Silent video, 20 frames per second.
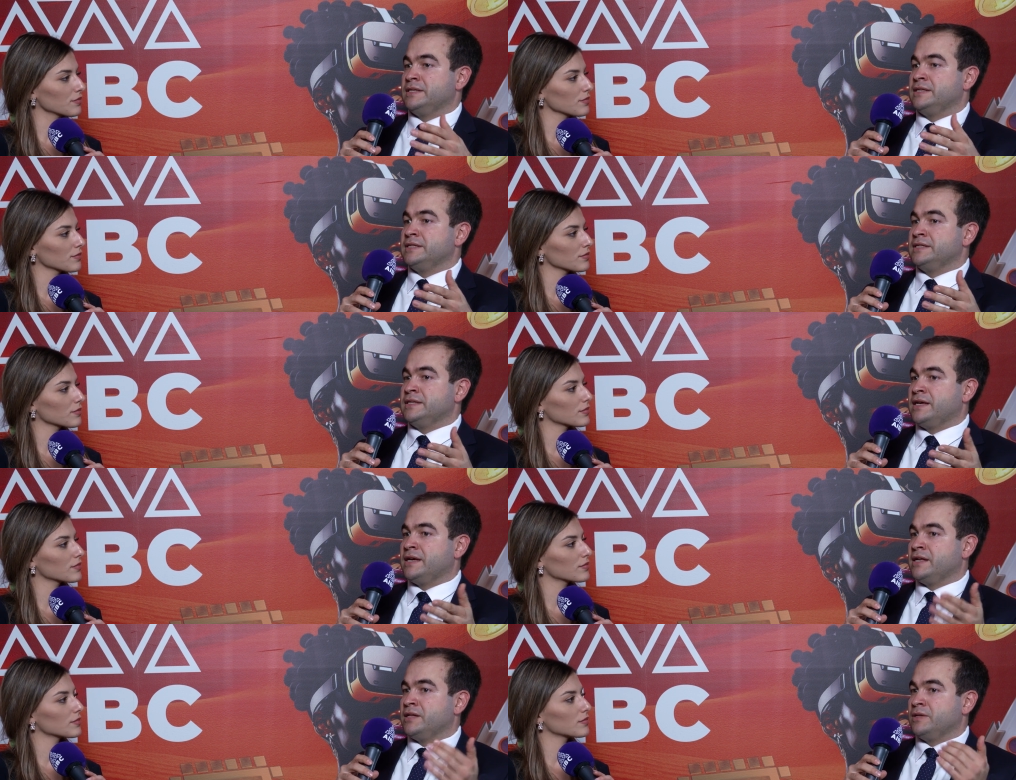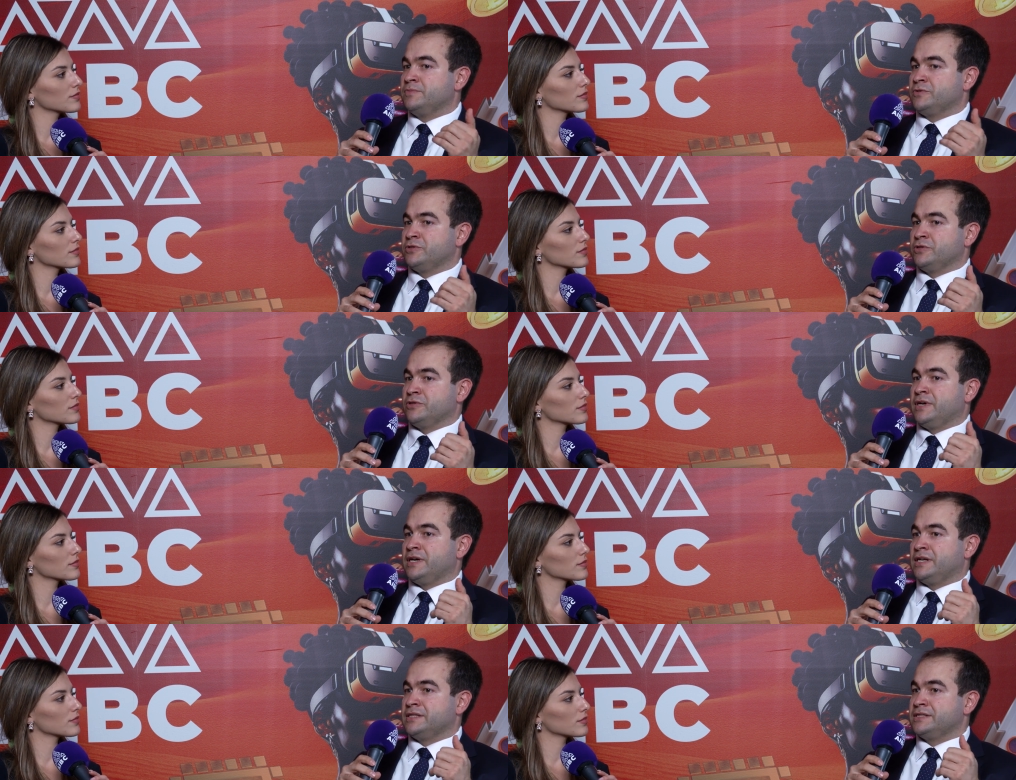Speaker 1: it
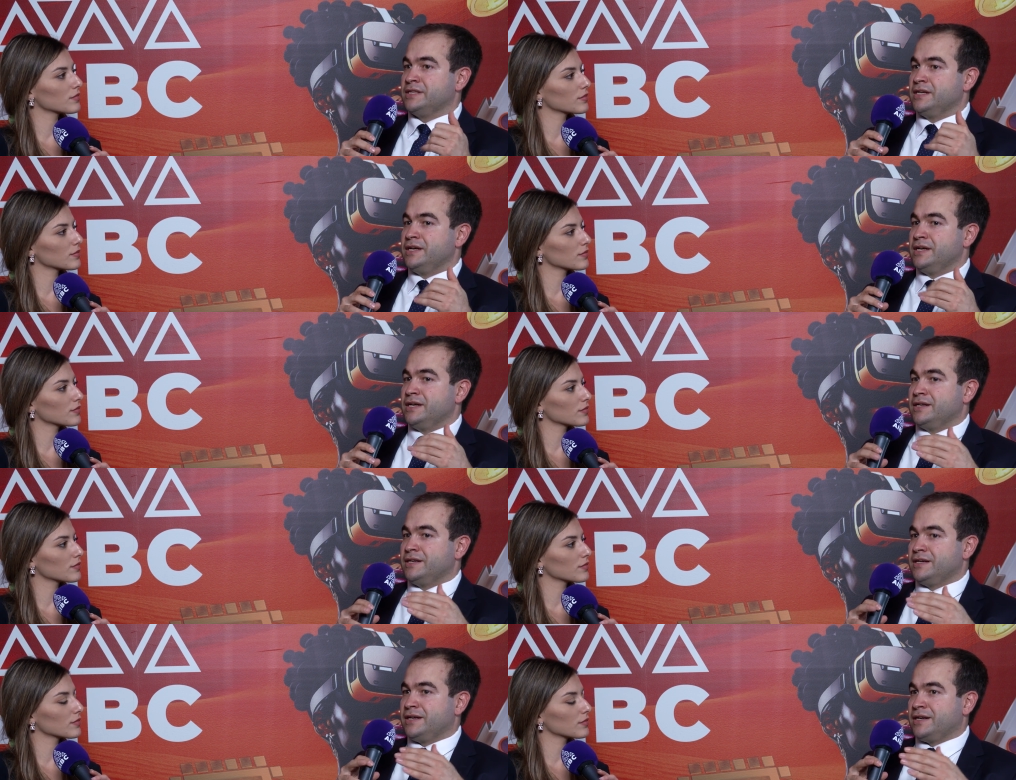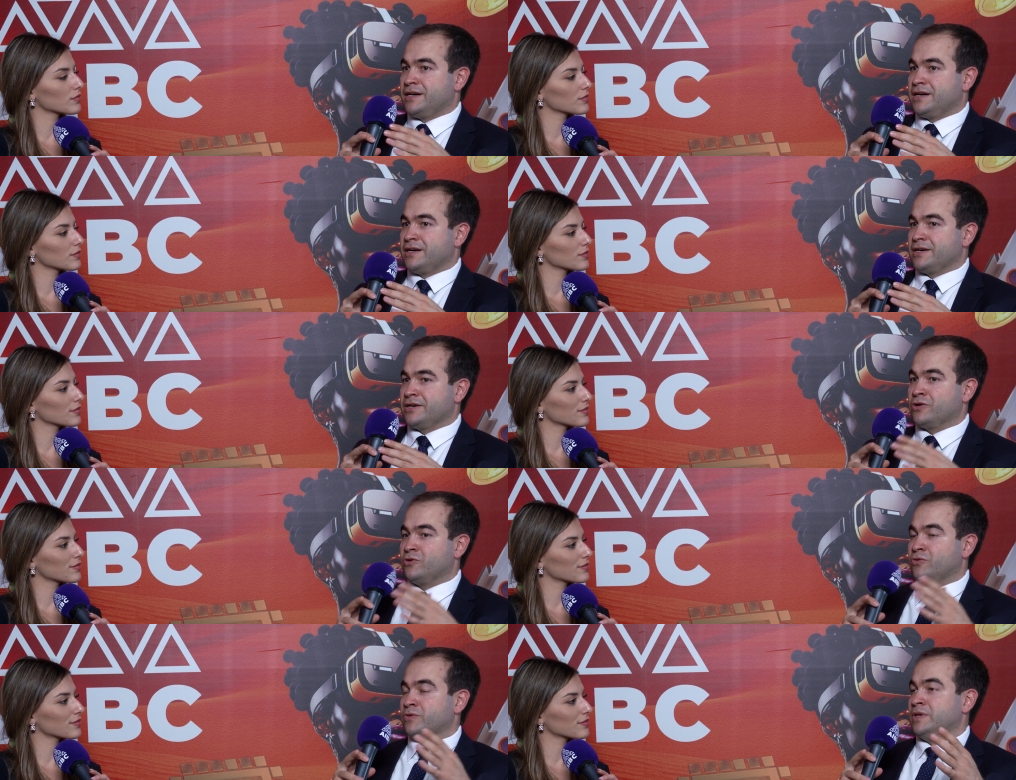helped to us
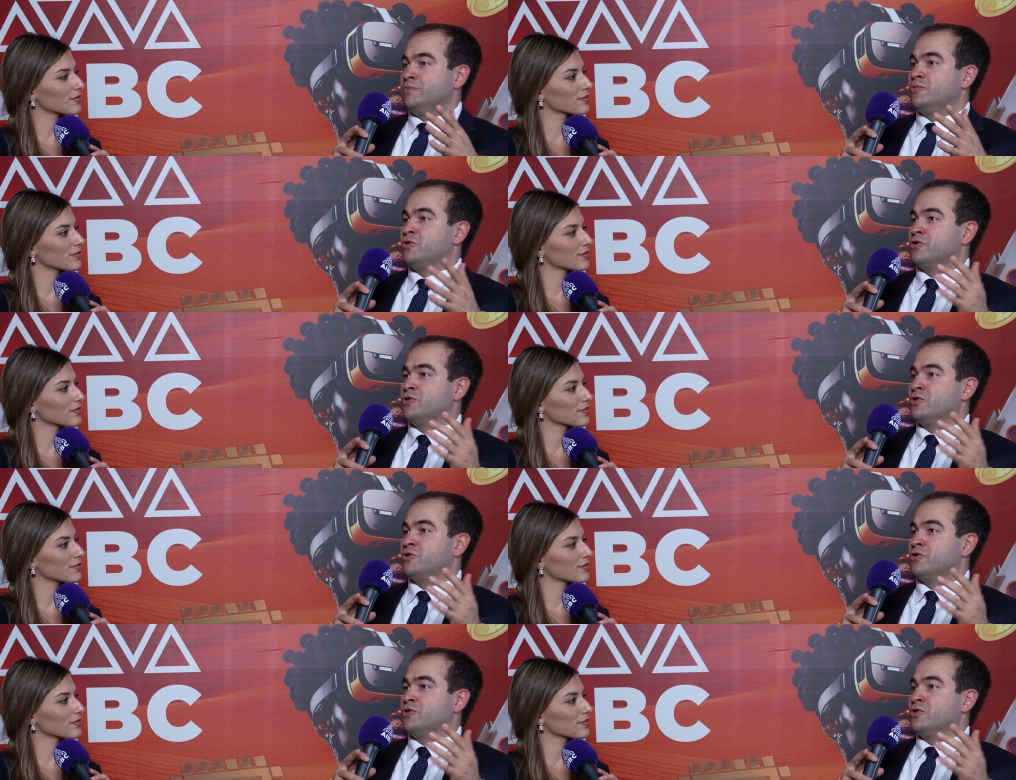uh, grow.